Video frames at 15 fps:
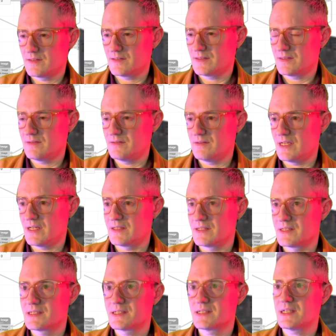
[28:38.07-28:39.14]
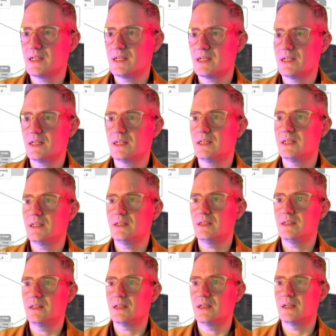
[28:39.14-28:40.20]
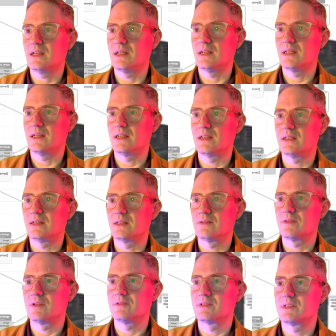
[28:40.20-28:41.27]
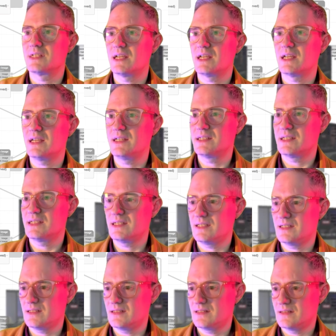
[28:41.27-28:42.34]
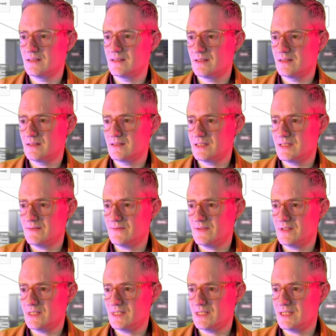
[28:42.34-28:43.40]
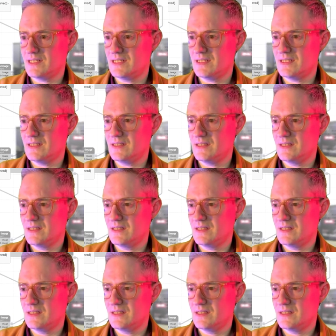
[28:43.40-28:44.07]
to the other side and rotate it differently,